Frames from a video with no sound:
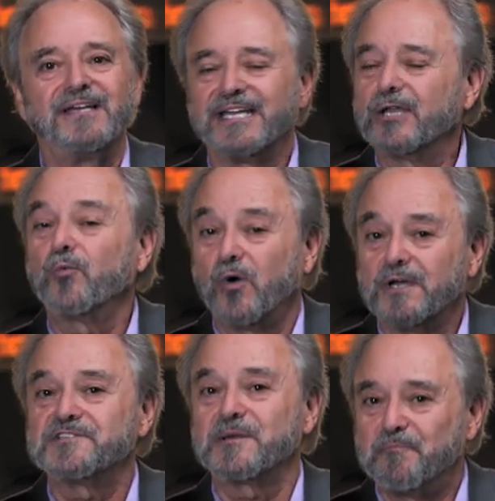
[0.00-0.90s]
It
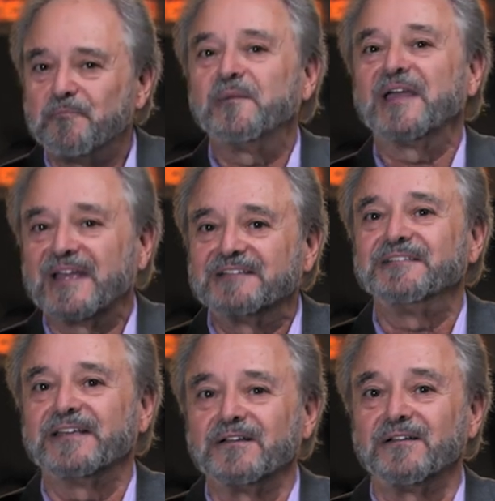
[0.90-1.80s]
was a big
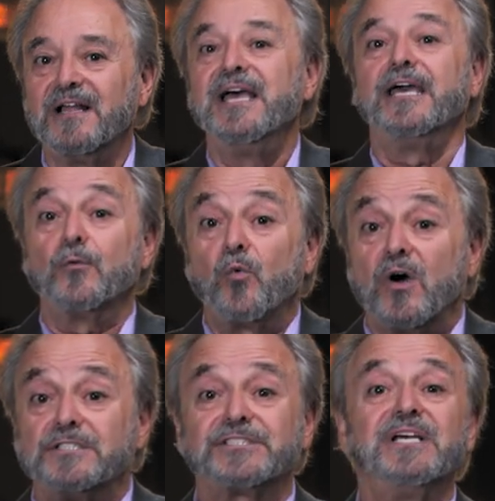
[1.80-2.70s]
deal. It
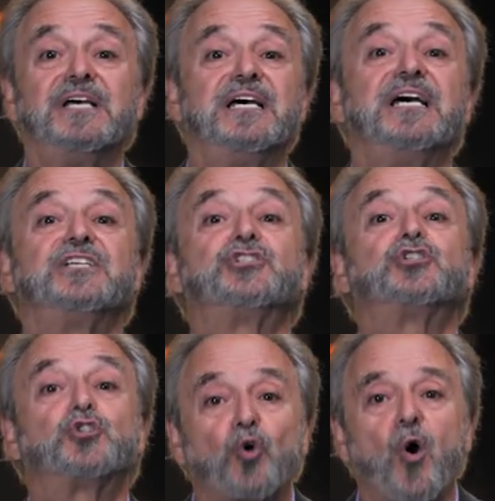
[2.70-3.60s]
was a
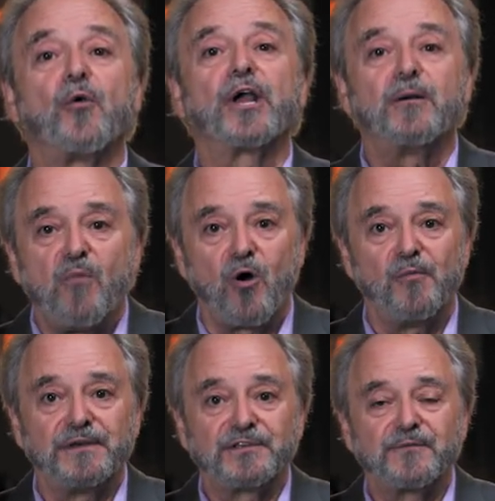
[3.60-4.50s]
historic
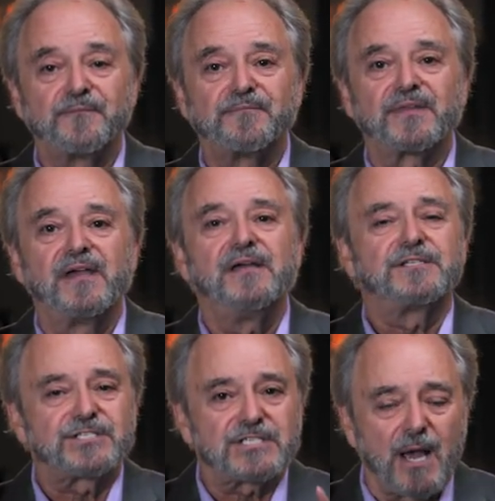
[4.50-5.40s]
moment.
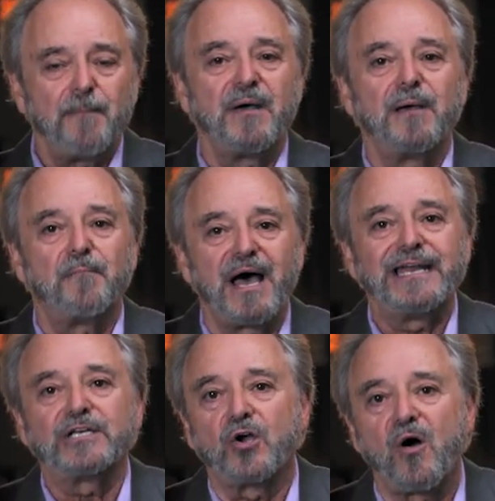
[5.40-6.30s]
Some
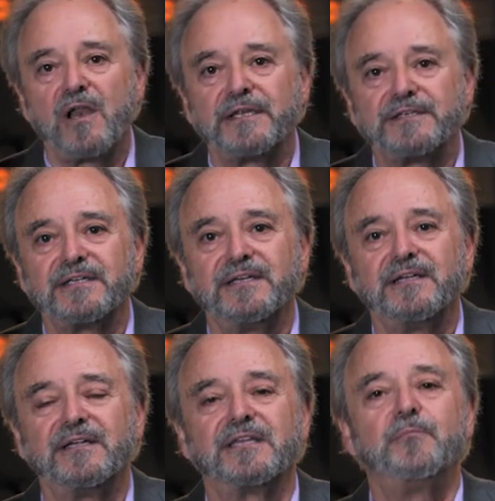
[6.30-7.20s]
might call it
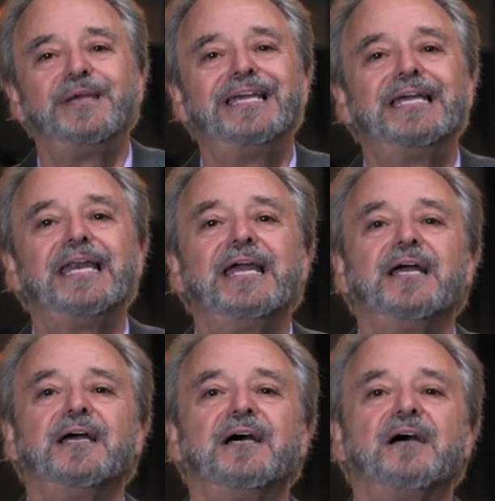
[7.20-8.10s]
the
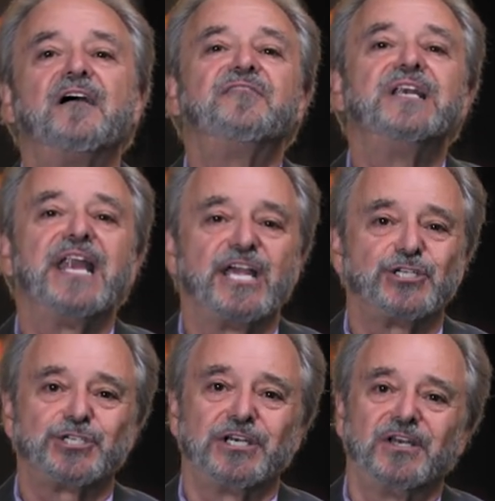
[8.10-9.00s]
beginning of a
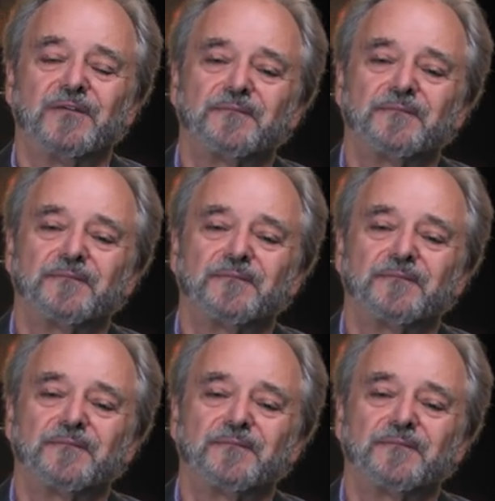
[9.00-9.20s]
nation.